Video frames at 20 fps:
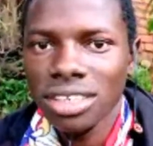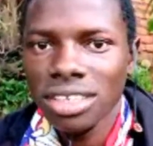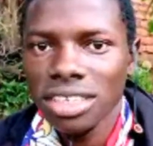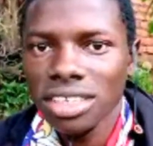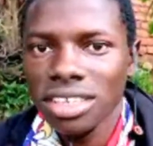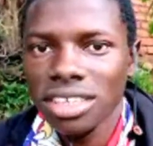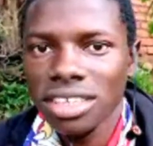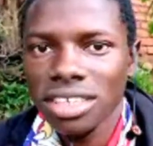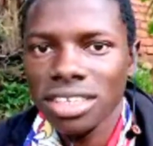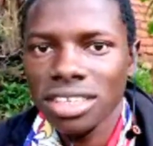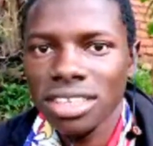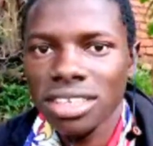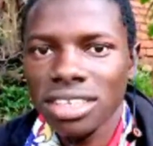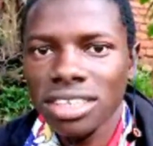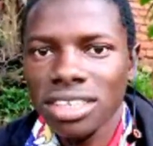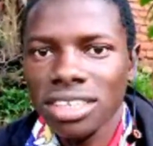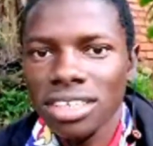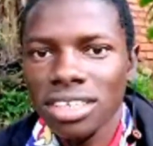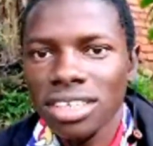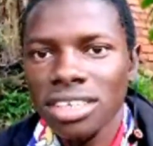Yes,
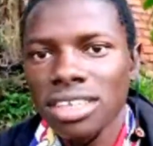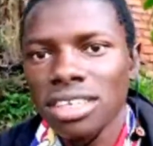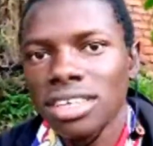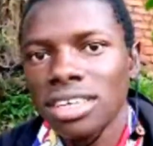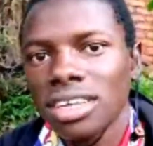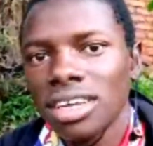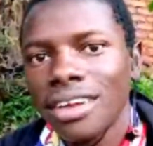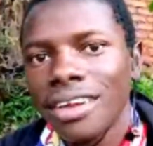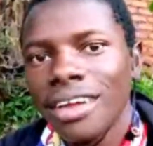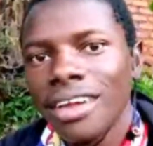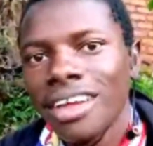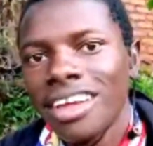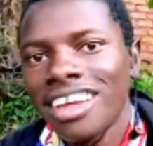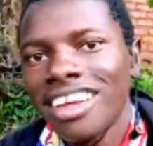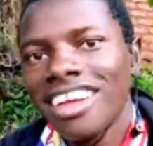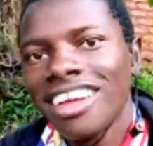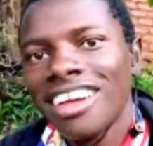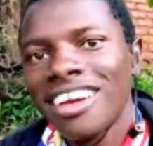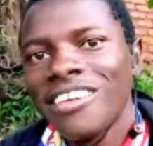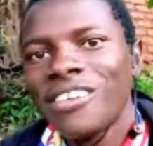
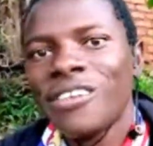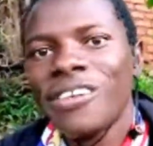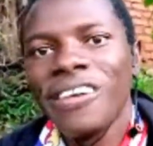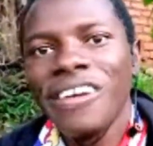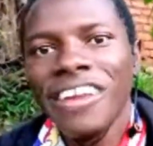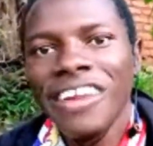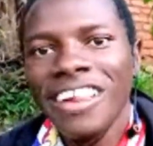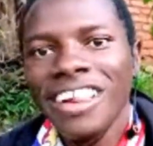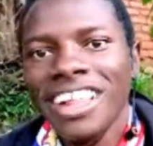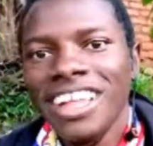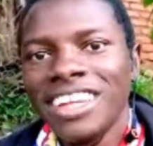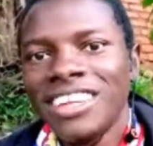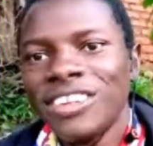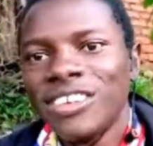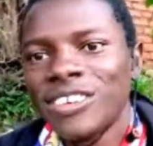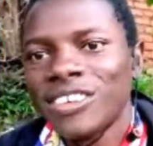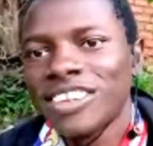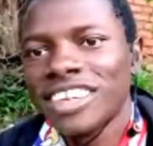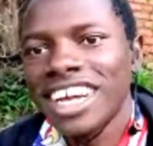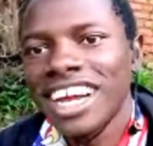we really
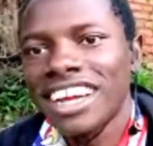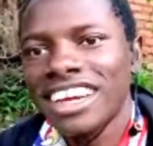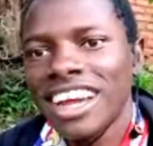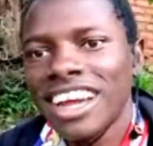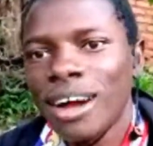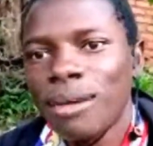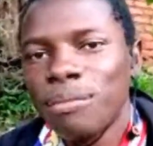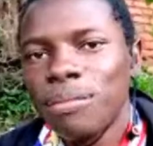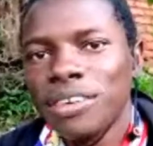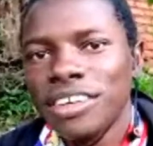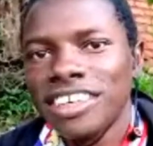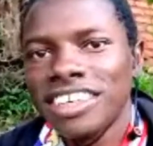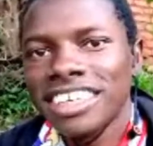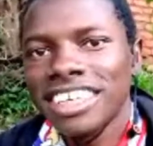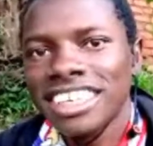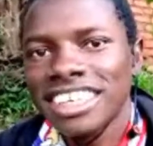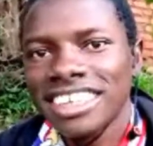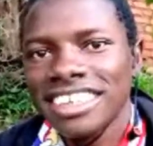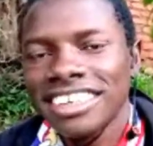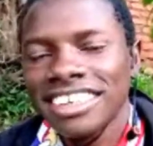enjoy and
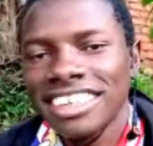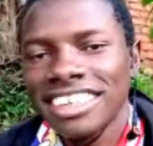appreciate.